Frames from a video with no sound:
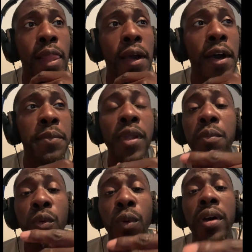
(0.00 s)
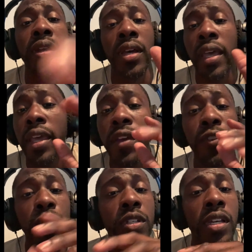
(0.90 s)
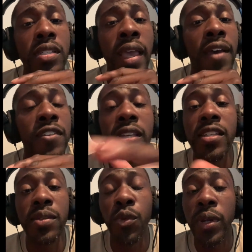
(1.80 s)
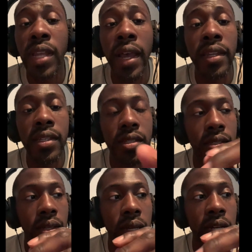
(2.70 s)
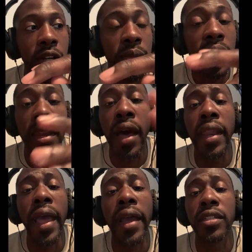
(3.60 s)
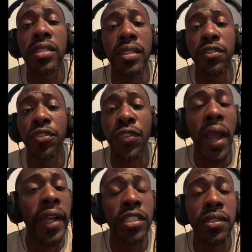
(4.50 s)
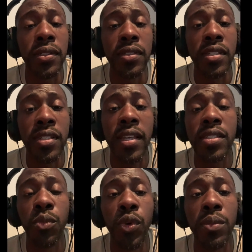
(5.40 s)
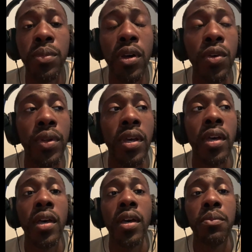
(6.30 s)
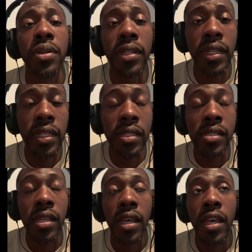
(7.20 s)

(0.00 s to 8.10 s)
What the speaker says: Number one, if you just have sesamoiditis and not actually fracture the sesamoid bone, please,